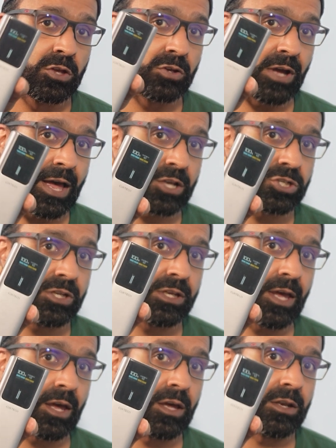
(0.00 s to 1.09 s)
you actually
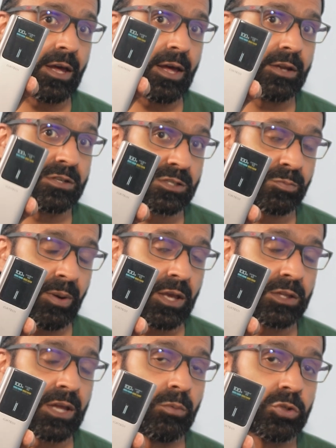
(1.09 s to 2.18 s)
get a display
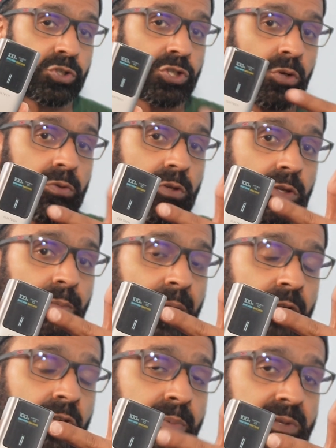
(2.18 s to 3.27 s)
that will show you your
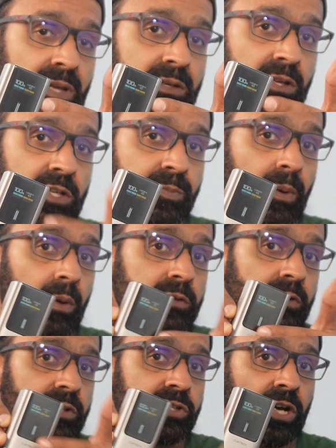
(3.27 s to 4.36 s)
battery percentage, but
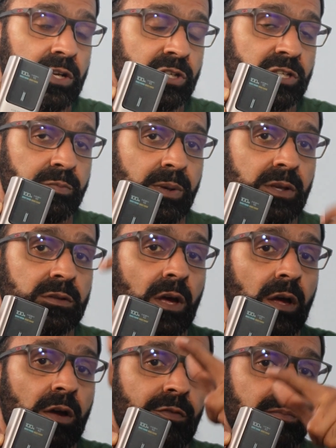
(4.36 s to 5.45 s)
also your charging speeds
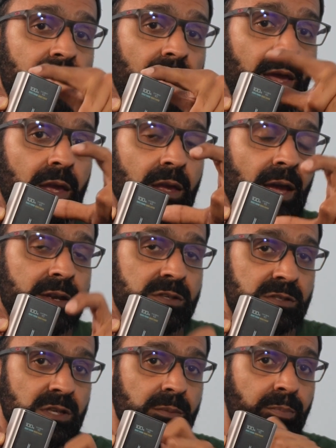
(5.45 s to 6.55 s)
from the A and
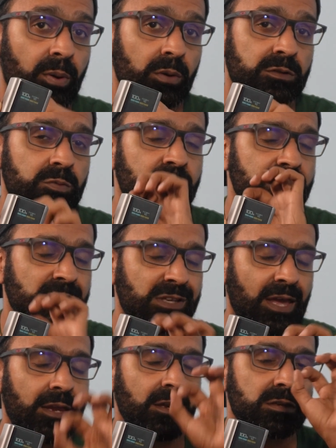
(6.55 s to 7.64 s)
C ports, which is
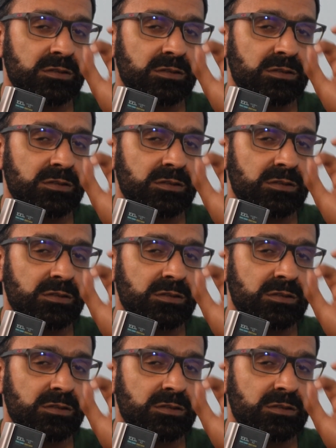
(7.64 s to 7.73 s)
again